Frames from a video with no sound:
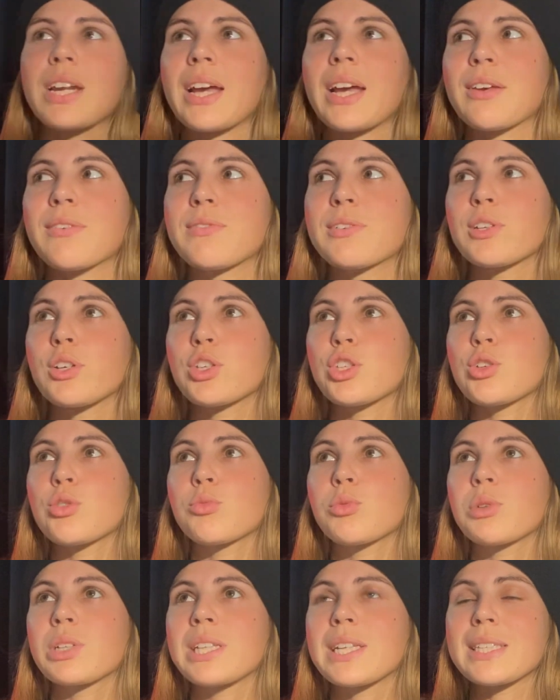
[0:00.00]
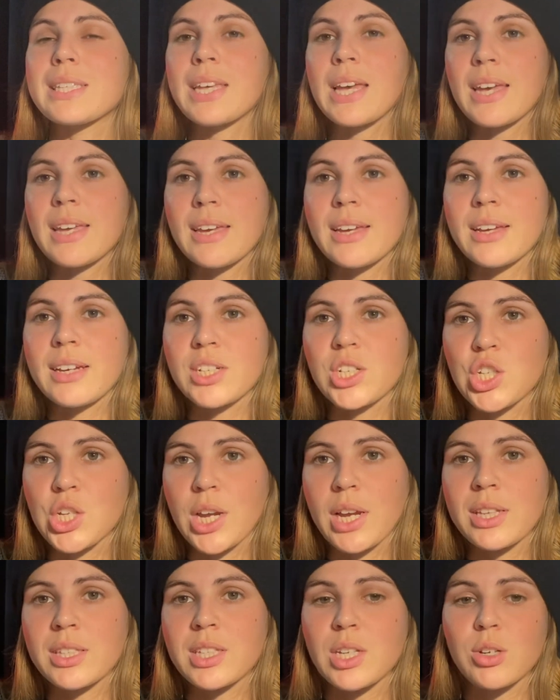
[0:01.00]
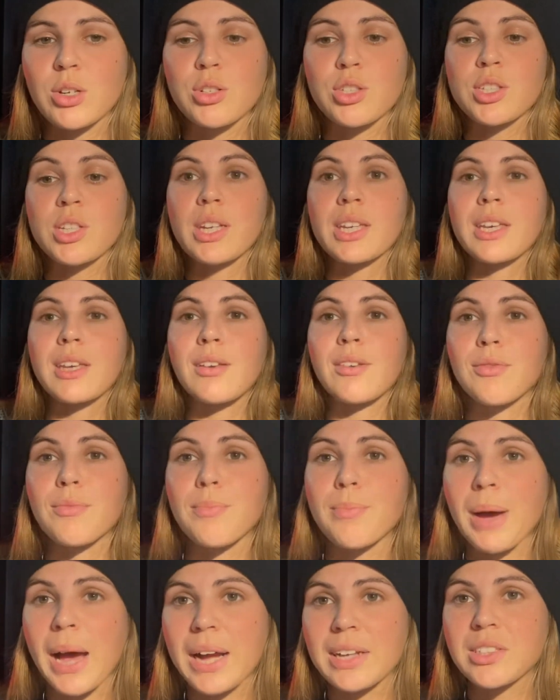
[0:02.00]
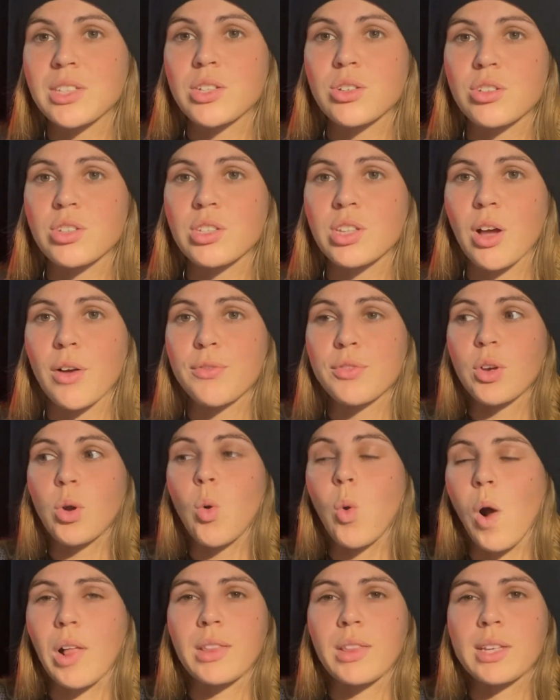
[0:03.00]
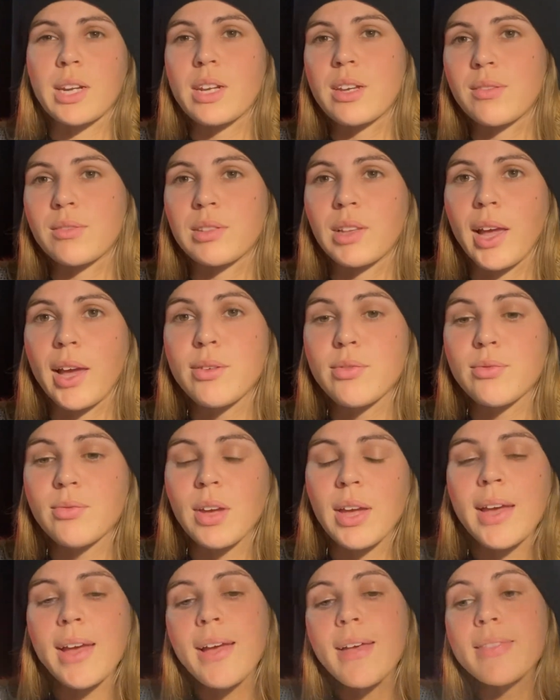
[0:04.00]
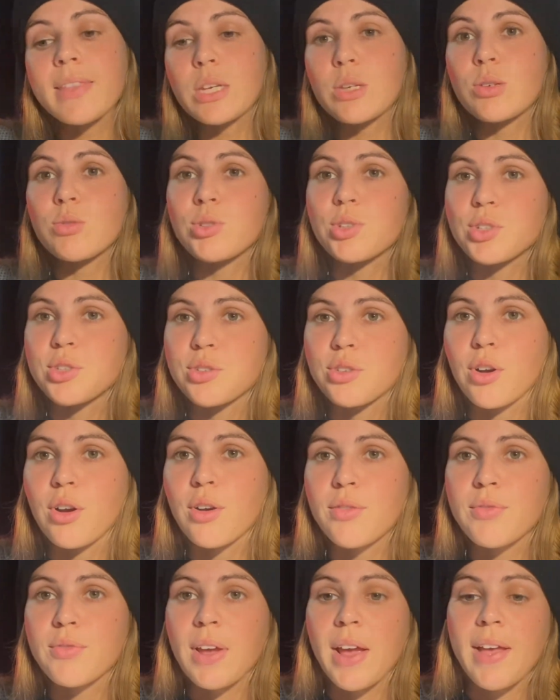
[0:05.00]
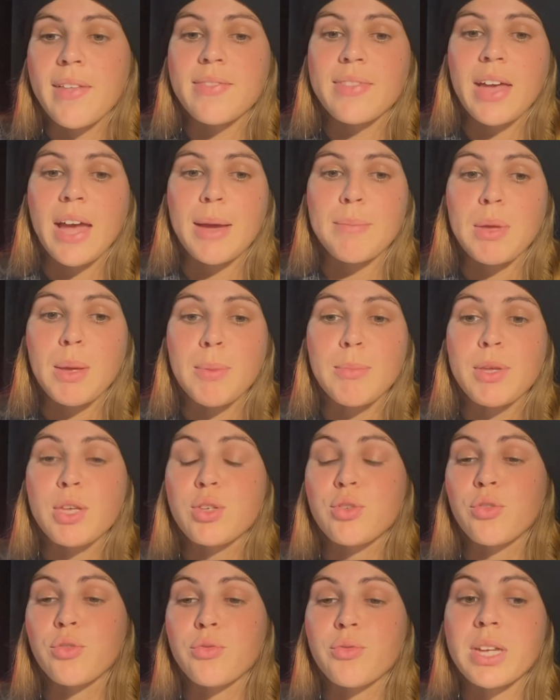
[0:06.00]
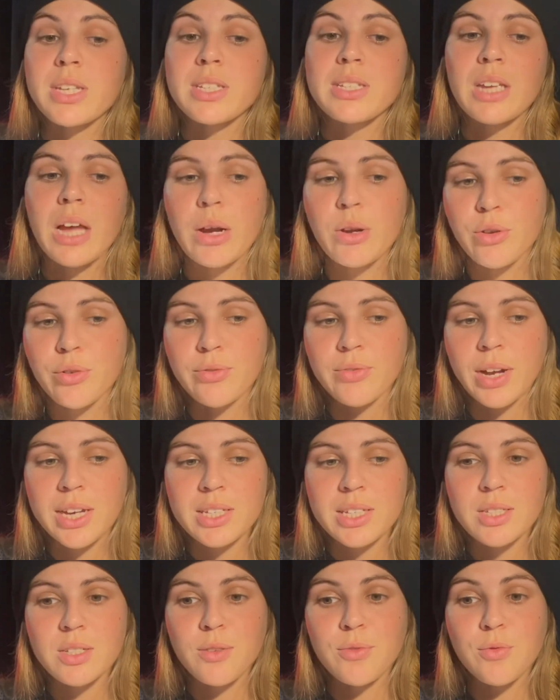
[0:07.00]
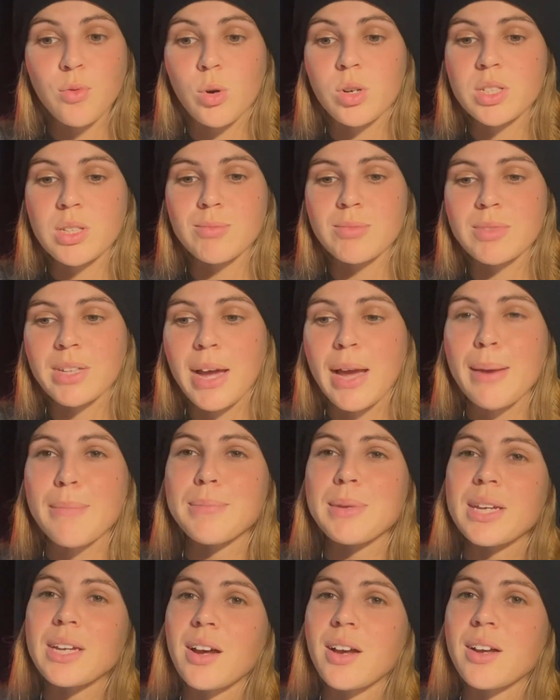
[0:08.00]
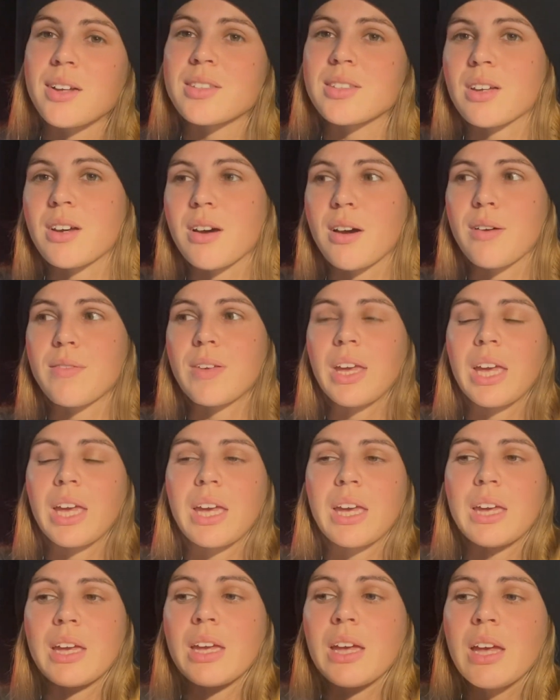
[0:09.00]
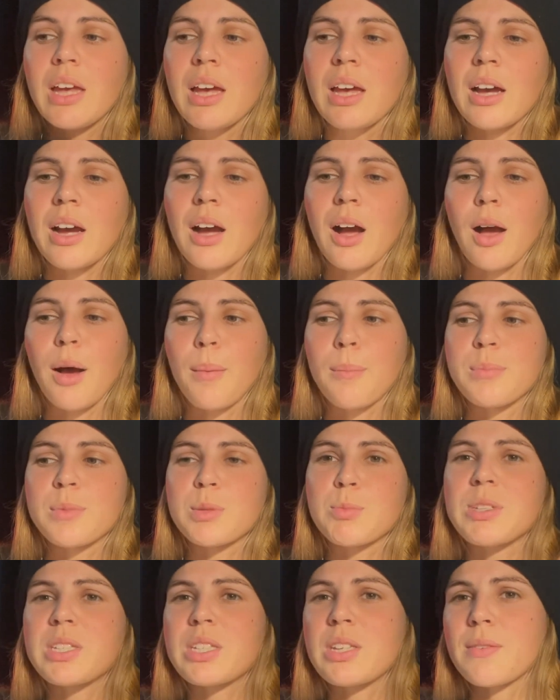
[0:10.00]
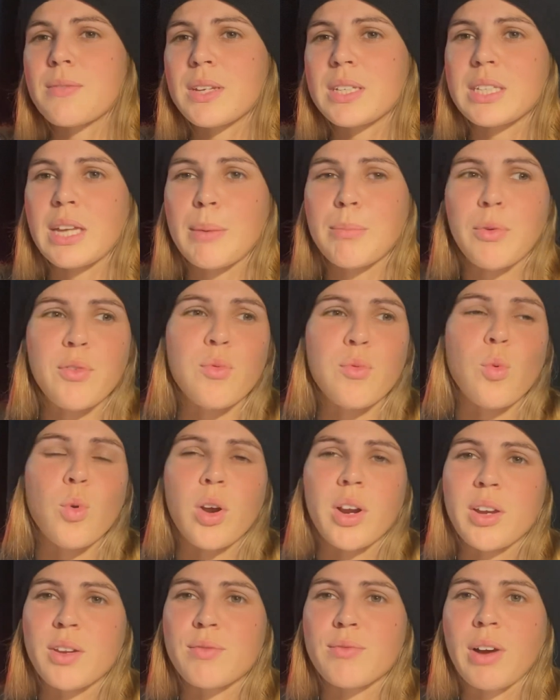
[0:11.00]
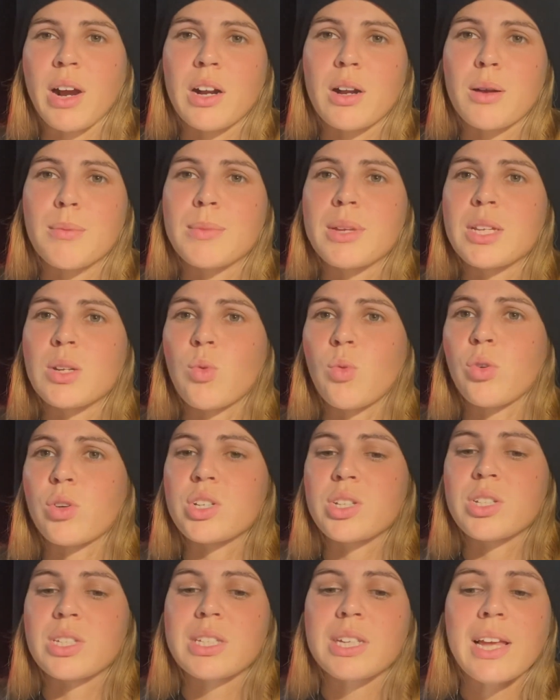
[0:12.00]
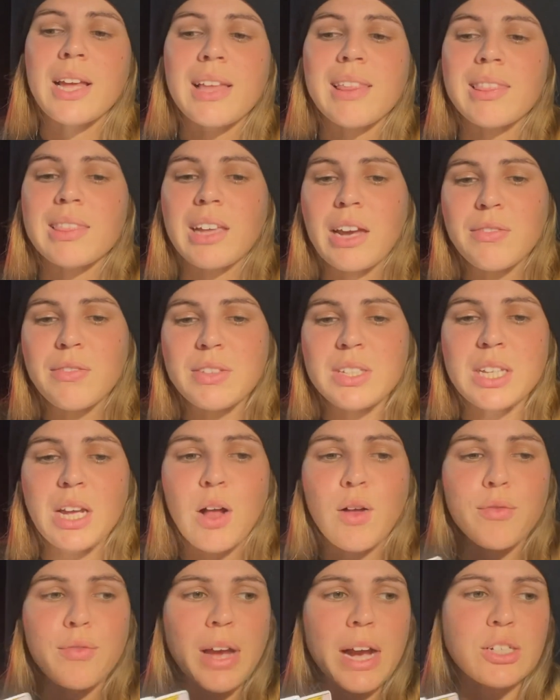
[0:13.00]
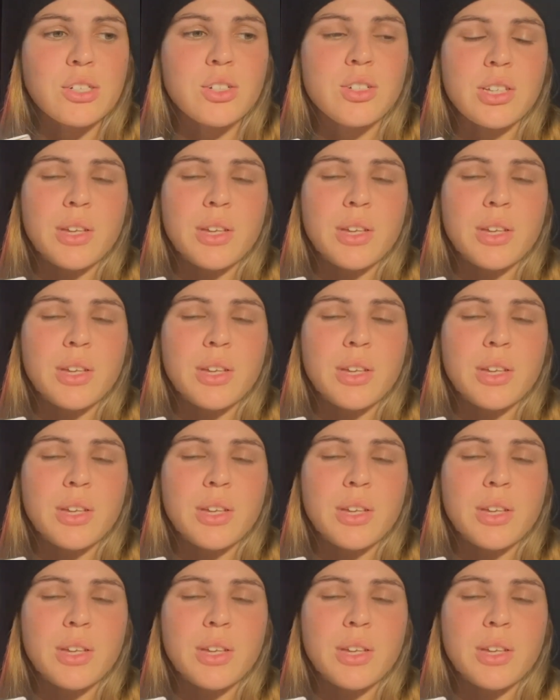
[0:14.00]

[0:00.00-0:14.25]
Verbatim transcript: I feel you really taking a chance here to give back to yourself the quality of life that you deserve and that maybe you've sacrificed for some time because of a um, specific type of work environment or just lifestyle factors.